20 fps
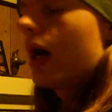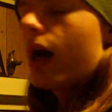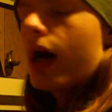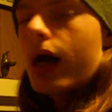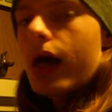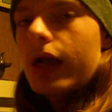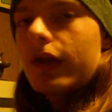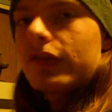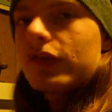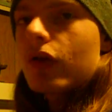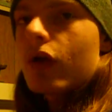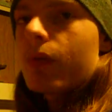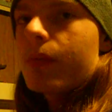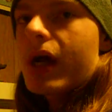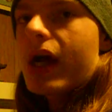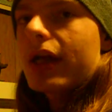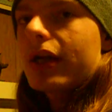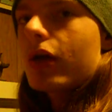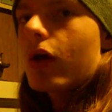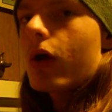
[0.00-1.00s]
I saw
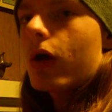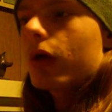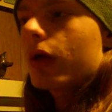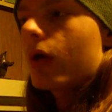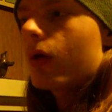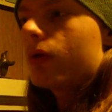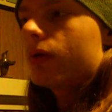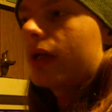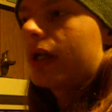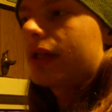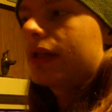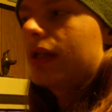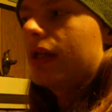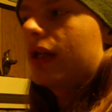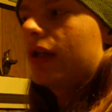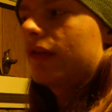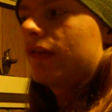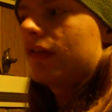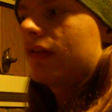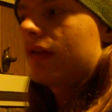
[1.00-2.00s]
my car going like
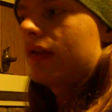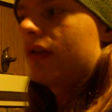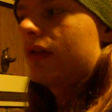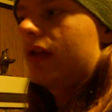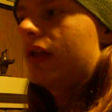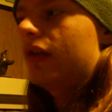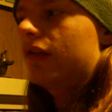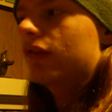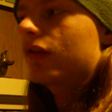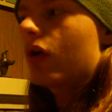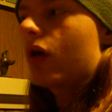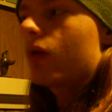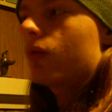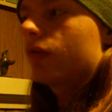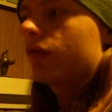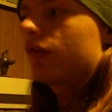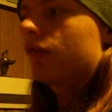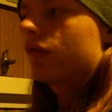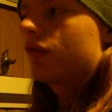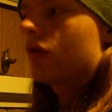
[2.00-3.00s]
this, and his car
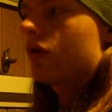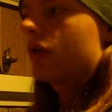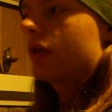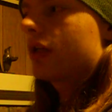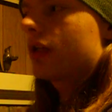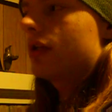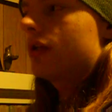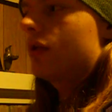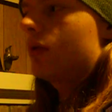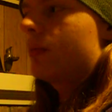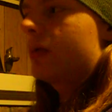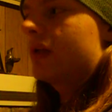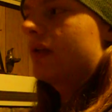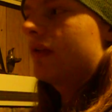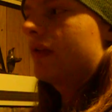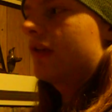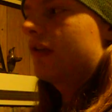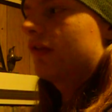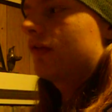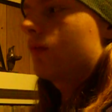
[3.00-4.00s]
was turning a little
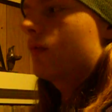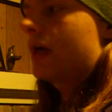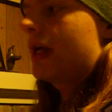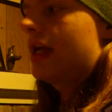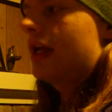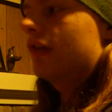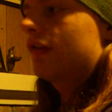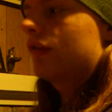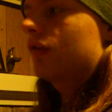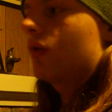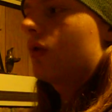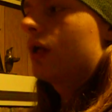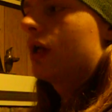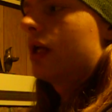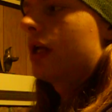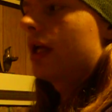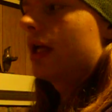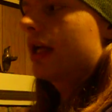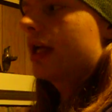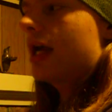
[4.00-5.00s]
bit this way, so
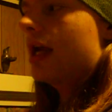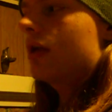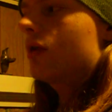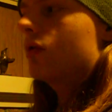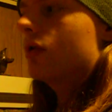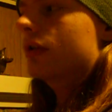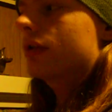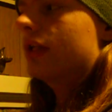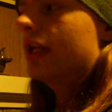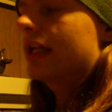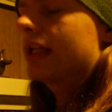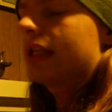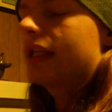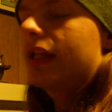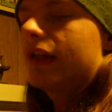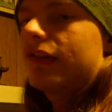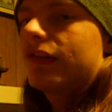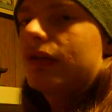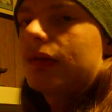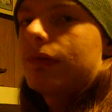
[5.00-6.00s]
it kind of looked like
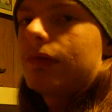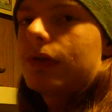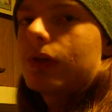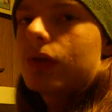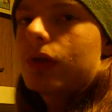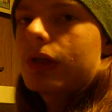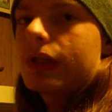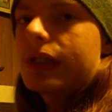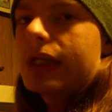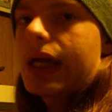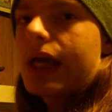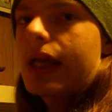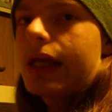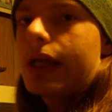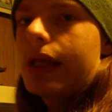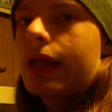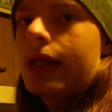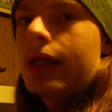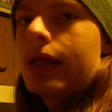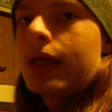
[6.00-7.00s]
this if you looked at
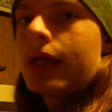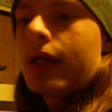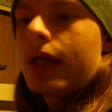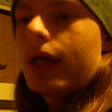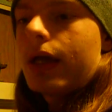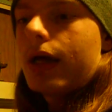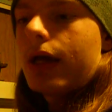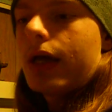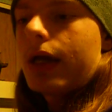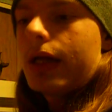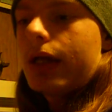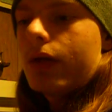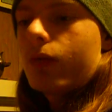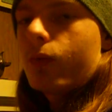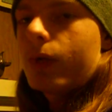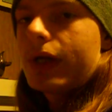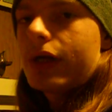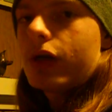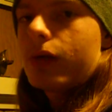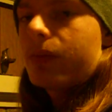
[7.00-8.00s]
it
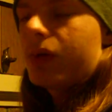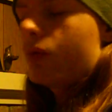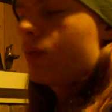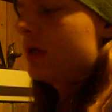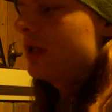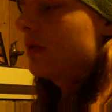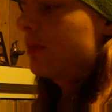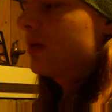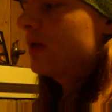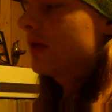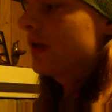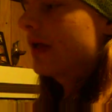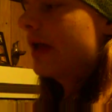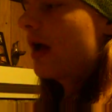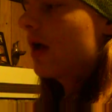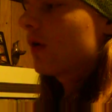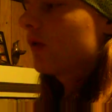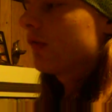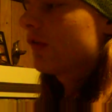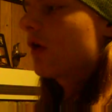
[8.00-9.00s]
weird. But when you put the
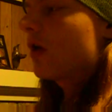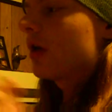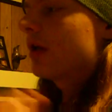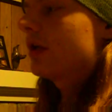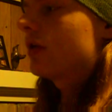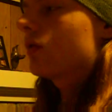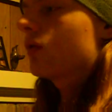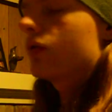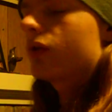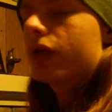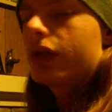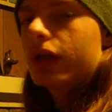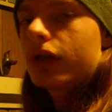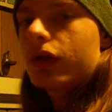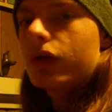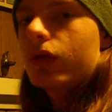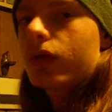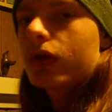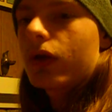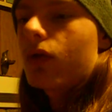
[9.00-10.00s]
goggles on,
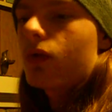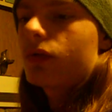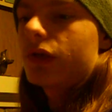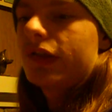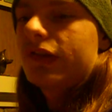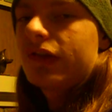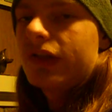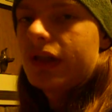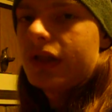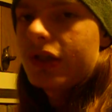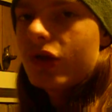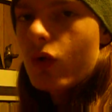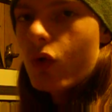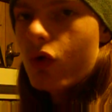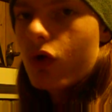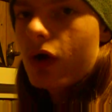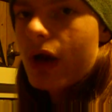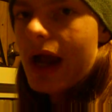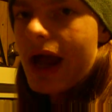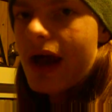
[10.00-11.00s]
you could only see
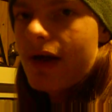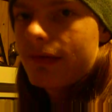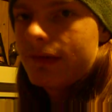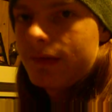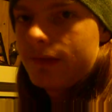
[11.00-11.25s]
your half